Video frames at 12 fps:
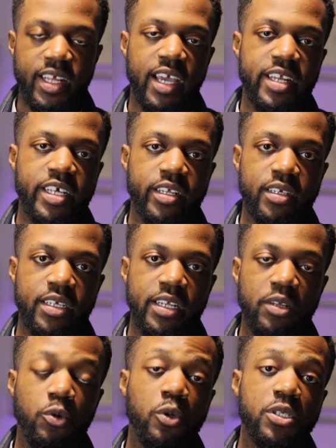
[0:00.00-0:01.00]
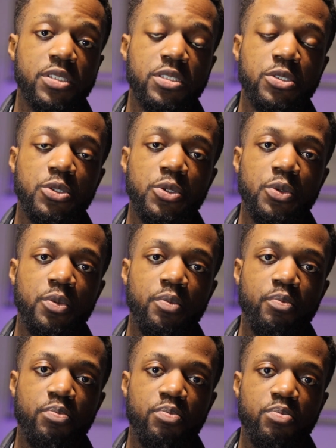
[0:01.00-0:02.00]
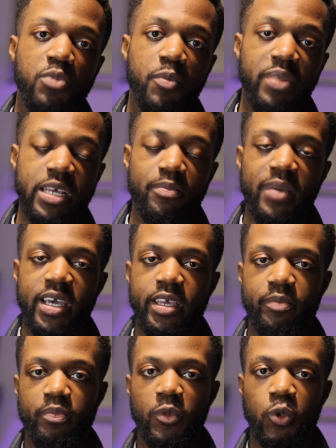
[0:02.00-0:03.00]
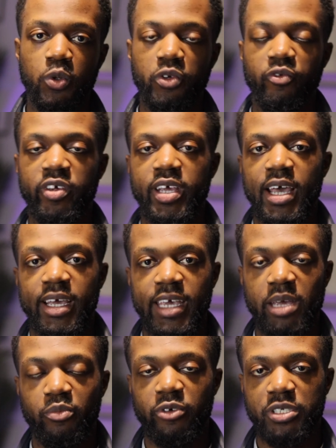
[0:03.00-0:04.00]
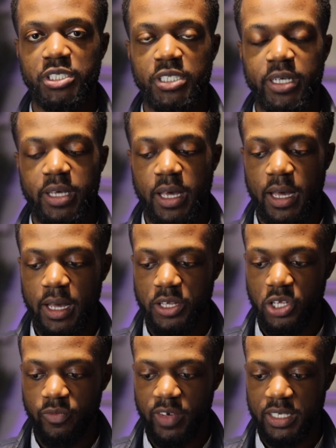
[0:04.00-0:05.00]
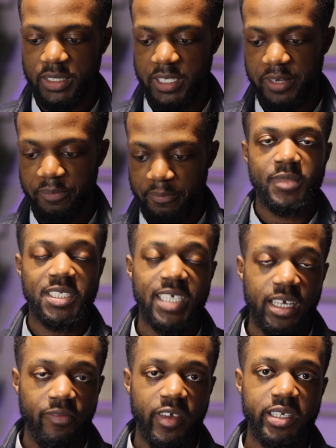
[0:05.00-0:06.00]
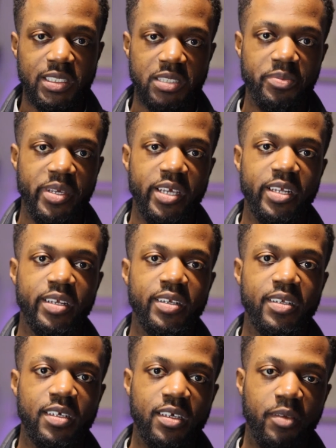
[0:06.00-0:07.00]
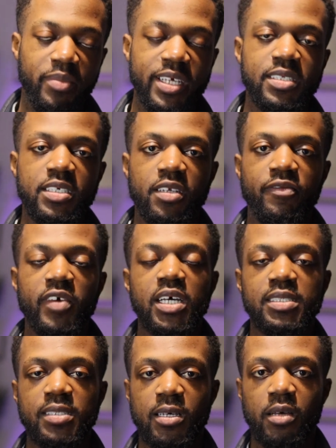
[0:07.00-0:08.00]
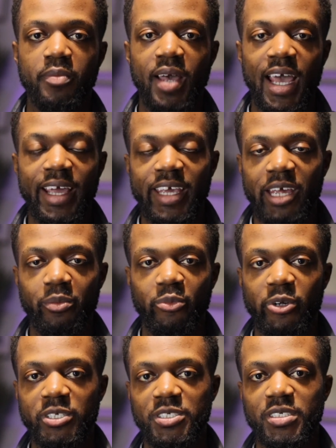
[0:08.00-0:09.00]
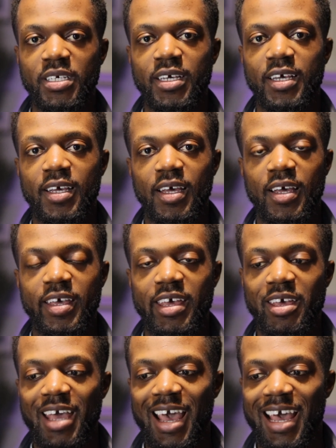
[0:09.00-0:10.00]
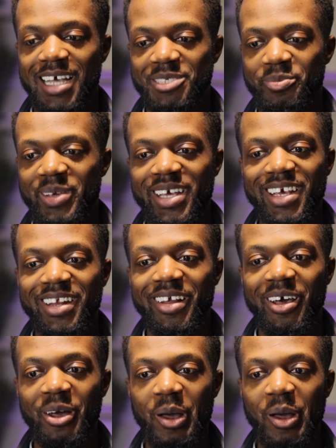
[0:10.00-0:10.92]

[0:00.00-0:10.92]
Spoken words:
that I needed in order to complete my law degree at Cambridge University. The second phase has been completing the first term at Cambridge. It has been